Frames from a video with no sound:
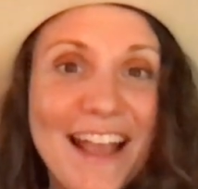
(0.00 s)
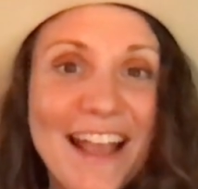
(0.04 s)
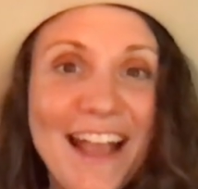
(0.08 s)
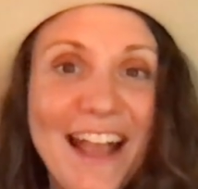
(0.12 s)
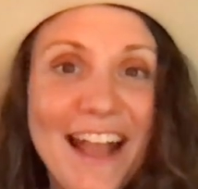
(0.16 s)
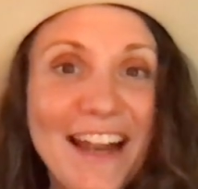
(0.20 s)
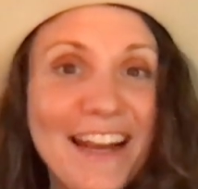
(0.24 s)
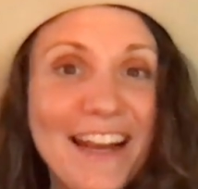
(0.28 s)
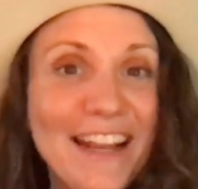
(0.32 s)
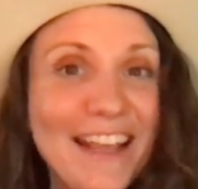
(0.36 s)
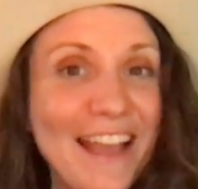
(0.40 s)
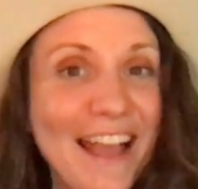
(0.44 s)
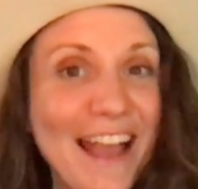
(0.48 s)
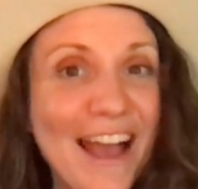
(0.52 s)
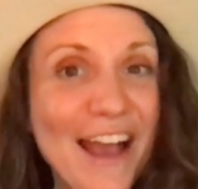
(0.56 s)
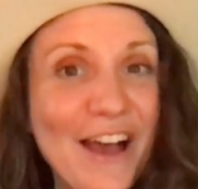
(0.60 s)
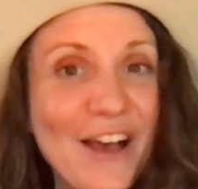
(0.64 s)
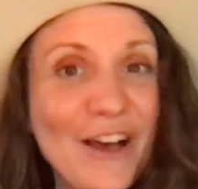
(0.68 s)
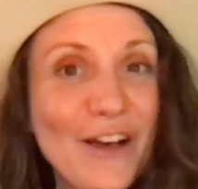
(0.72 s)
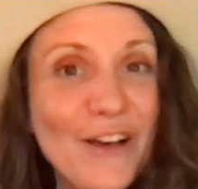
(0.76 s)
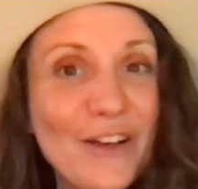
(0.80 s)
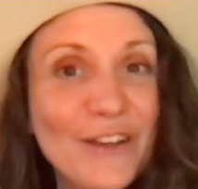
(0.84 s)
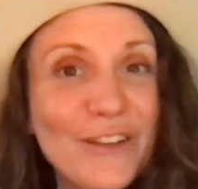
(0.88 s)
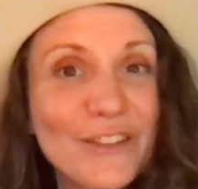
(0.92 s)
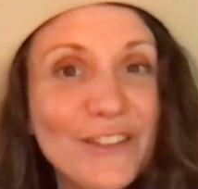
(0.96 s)

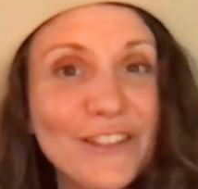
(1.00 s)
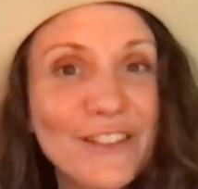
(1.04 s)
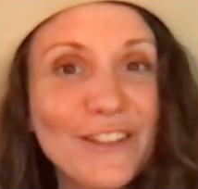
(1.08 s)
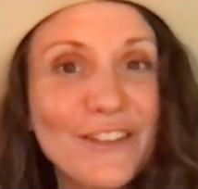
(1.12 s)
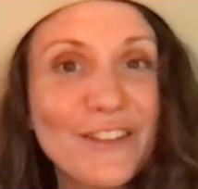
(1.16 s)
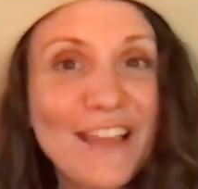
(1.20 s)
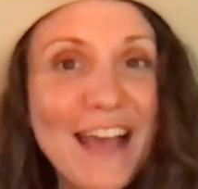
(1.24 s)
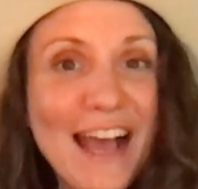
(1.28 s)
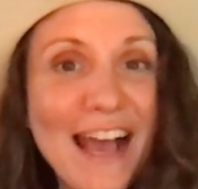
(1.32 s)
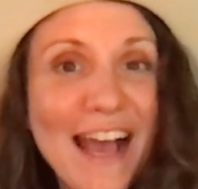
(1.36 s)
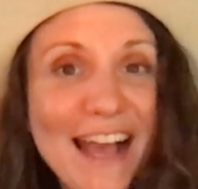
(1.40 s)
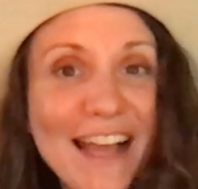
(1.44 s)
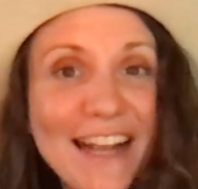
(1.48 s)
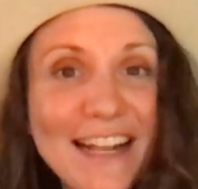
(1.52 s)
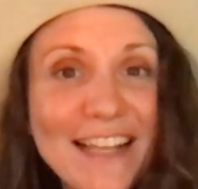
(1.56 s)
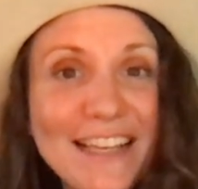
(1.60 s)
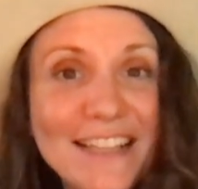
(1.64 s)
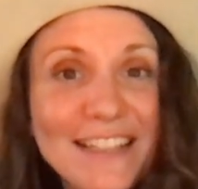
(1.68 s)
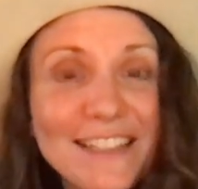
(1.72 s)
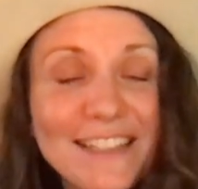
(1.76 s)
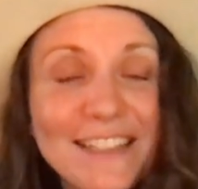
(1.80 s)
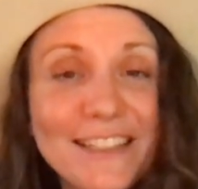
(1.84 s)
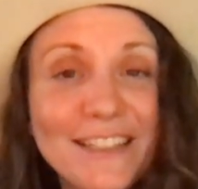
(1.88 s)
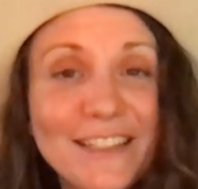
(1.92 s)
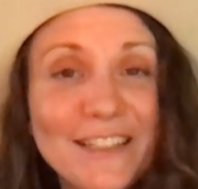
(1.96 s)
Anyhow, so that
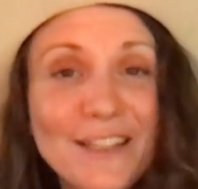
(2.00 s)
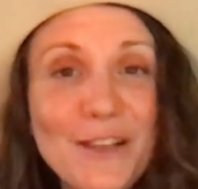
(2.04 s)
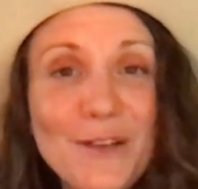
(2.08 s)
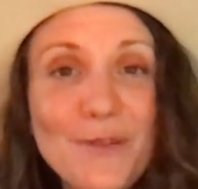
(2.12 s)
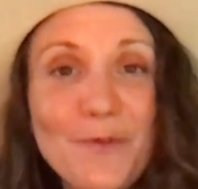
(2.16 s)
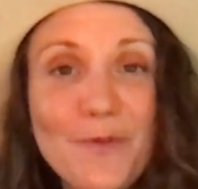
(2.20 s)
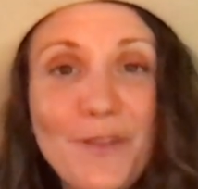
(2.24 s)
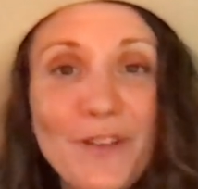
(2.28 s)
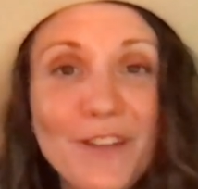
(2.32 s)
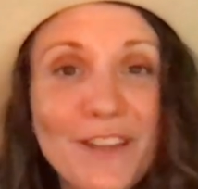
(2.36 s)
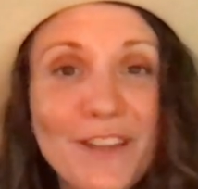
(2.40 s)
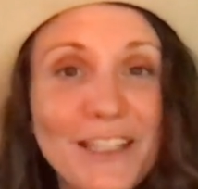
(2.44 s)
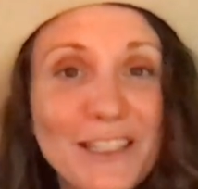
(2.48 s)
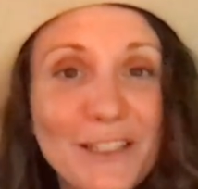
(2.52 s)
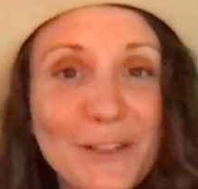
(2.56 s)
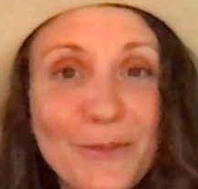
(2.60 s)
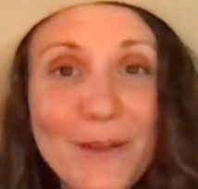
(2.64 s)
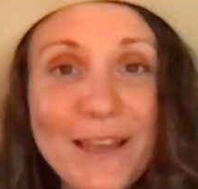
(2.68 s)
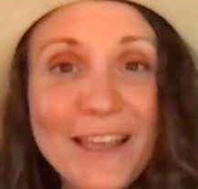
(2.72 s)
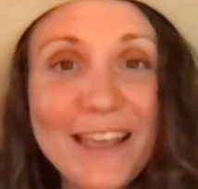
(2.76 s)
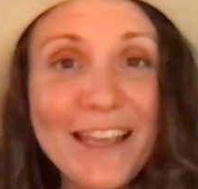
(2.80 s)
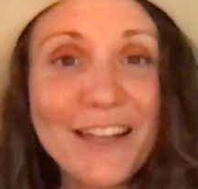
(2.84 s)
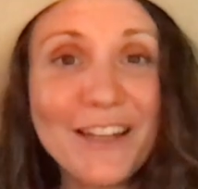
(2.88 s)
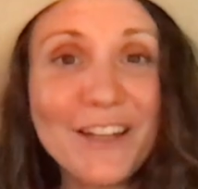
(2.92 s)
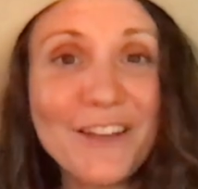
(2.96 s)
is the scoop for this
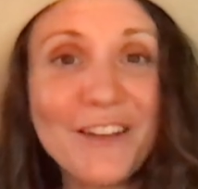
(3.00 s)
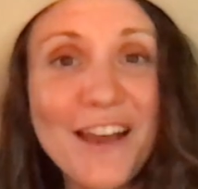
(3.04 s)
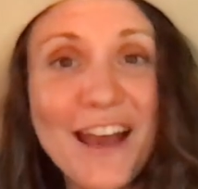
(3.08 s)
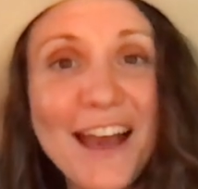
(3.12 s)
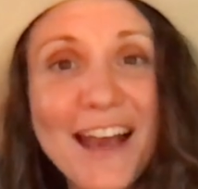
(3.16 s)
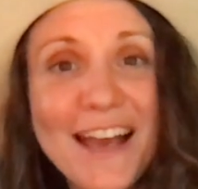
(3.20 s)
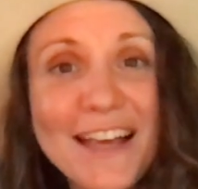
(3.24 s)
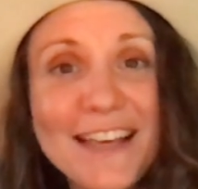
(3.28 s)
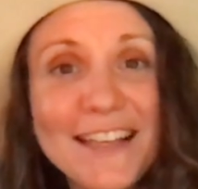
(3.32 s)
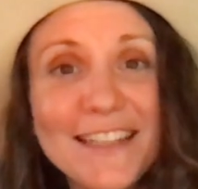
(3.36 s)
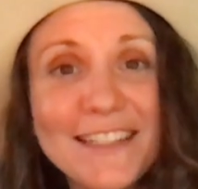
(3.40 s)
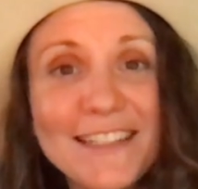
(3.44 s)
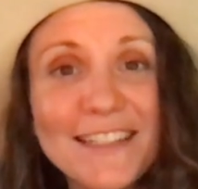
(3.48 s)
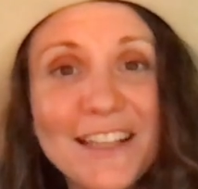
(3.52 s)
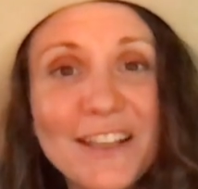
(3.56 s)
weekend, you guys.